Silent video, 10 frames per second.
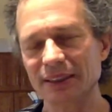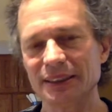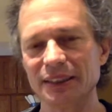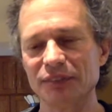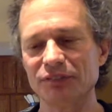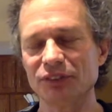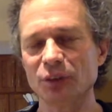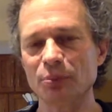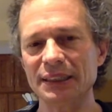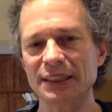See, the four
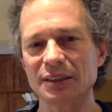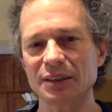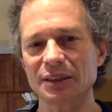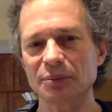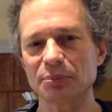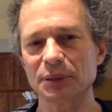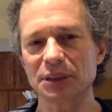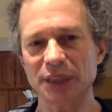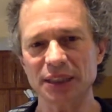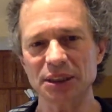basic
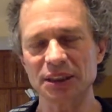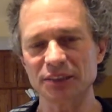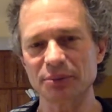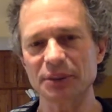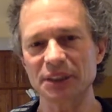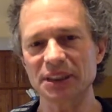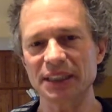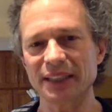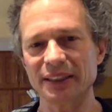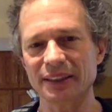projections of
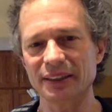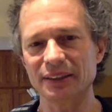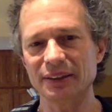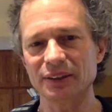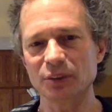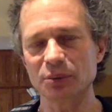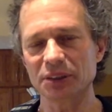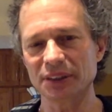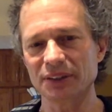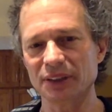personality or
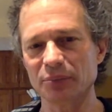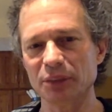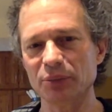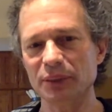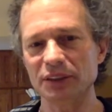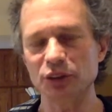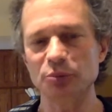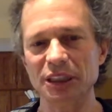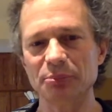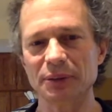persona between two
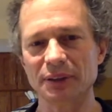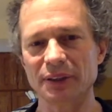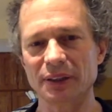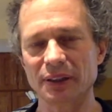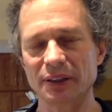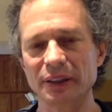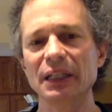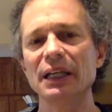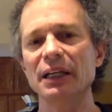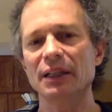people are
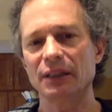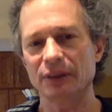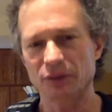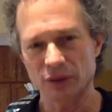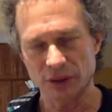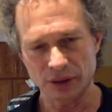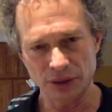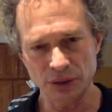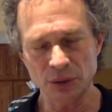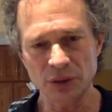
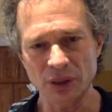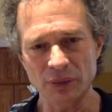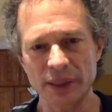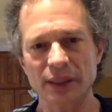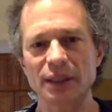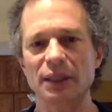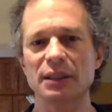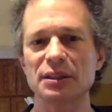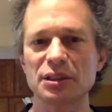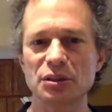you going,
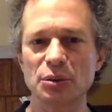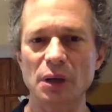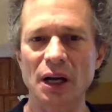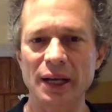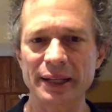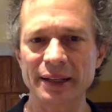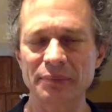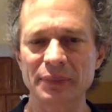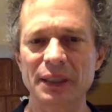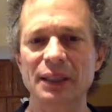this is who I am,
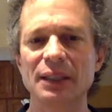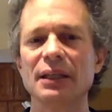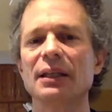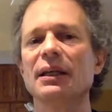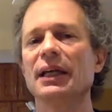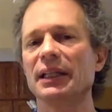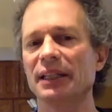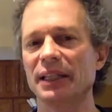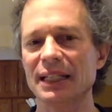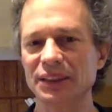and
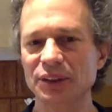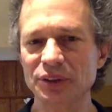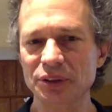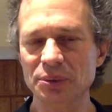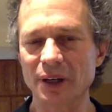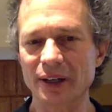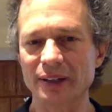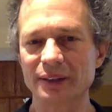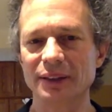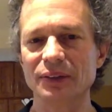that's who you
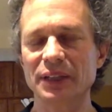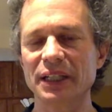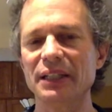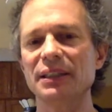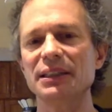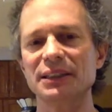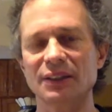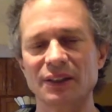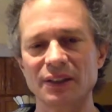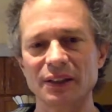are, okay? These
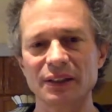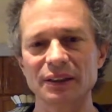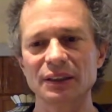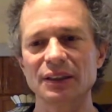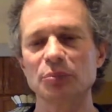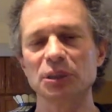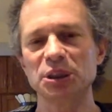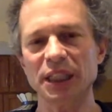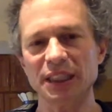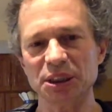are
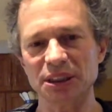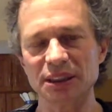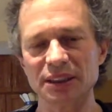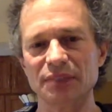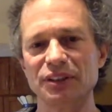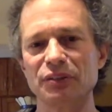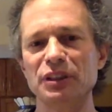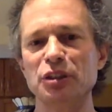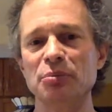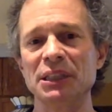projections of a
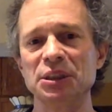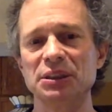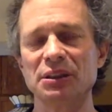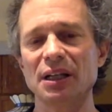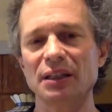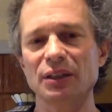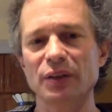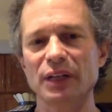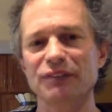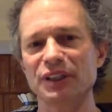three-dimensional
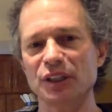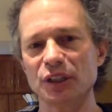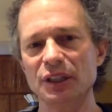holographic